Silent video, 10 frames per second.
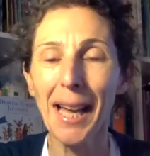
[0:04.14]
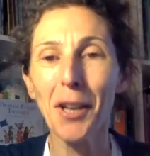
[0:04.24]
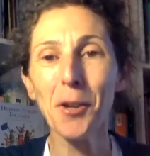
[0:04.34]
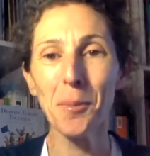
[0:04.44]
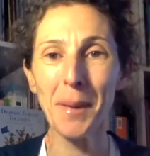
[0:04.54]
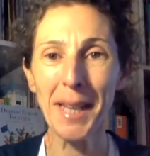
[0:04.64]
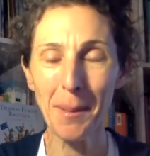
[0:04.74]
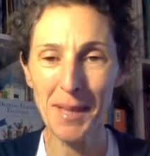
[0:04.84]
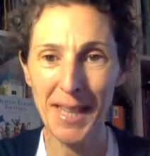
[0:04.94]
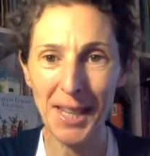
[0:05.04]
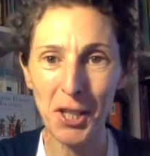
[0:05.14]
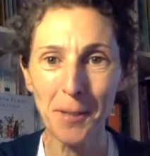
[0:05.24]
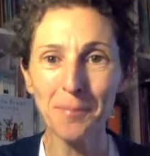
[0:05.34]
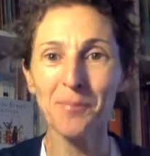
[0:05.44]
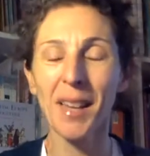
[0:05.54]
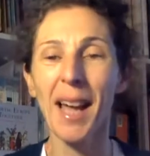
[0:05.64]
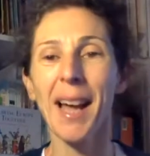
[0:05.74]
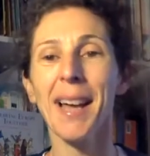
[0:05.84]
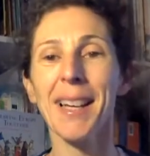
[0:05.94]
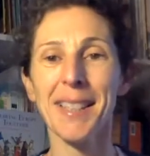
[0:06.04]
Hello, my name is Tasha,
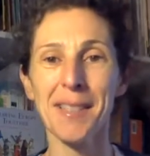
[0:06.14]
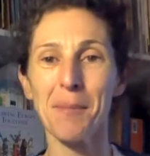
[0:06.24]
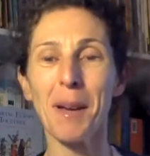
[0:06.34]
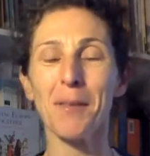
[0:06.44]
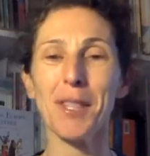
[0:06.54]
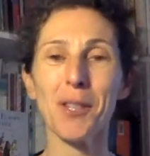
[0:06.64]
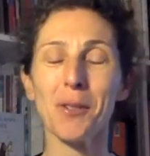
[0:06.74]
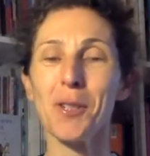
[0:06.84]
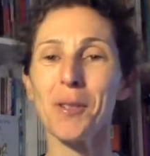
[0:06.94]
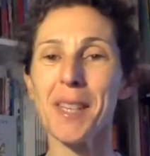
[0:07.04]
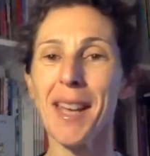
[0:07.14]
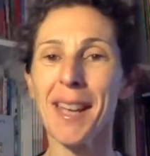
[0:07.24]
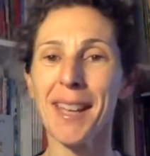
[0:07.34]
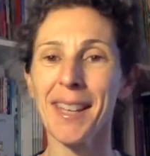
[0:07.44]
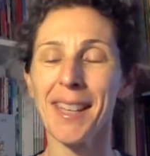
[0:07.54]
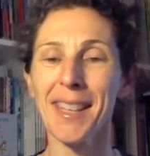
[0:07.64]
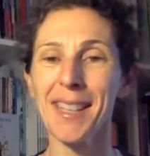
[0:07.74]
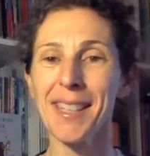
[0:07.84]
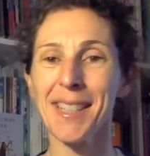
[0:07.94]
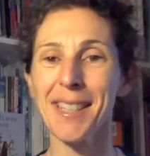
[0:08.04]
and my video today
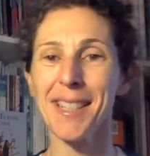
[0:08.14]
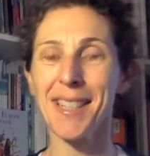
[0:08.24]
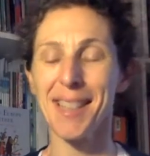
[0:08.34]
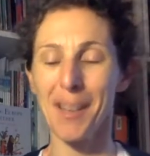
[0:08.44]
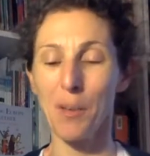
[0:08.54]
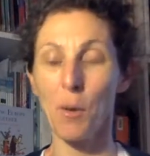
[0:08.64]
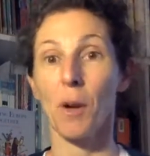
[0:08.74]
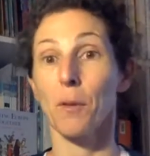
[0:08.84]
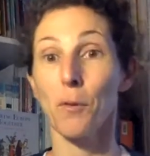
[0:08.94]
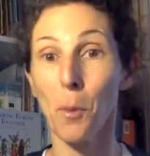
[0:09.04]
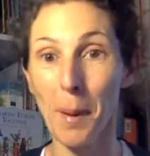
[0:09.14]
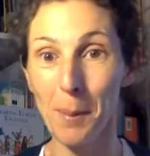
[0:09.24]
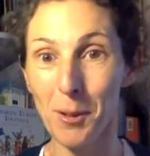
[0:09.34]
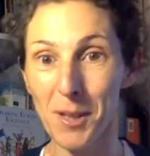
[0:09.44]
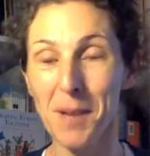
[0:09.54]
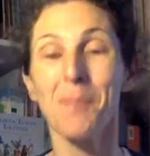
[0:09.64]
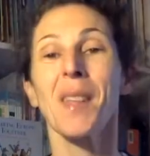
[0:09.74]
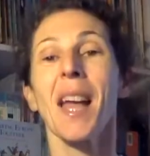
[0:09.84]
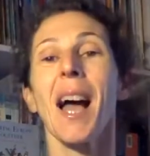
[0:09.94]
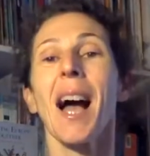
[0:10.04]
is, well, for PEPELT,
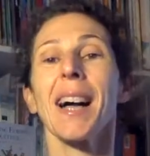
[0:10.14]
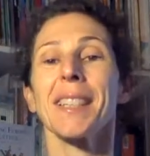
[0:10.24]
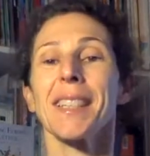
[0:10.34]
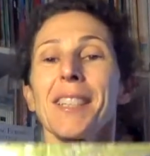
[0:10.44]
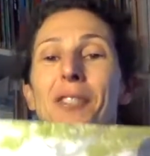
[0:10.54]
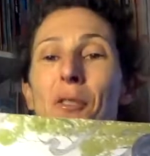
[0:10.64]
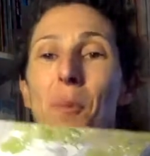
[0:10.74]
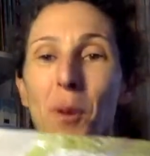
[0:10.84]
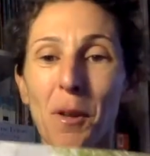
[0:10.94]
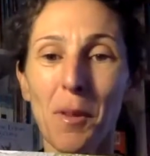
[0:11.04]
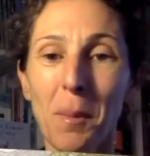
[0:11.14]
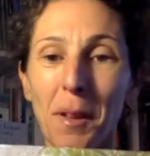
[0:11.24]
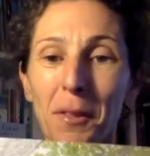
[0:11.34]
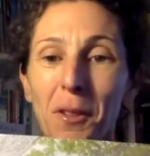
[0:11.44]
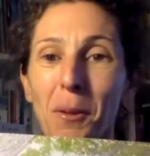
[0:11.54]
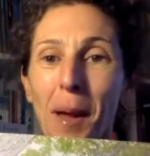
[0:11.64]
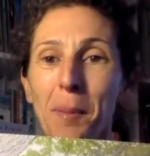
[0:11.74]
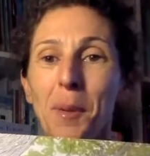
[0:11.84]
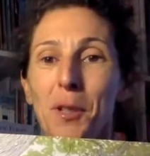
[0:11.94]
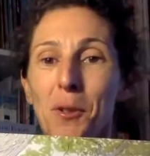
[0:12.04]
and it is on the book of the month,
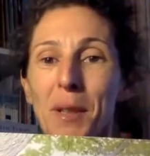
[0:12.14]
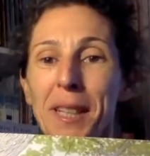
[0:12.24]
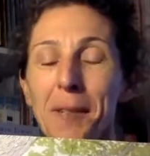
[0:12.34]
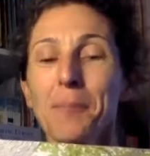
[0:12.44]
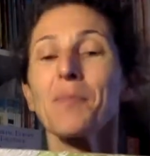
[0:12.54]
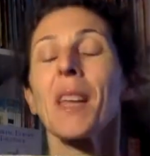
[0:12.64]
Grandpa Green.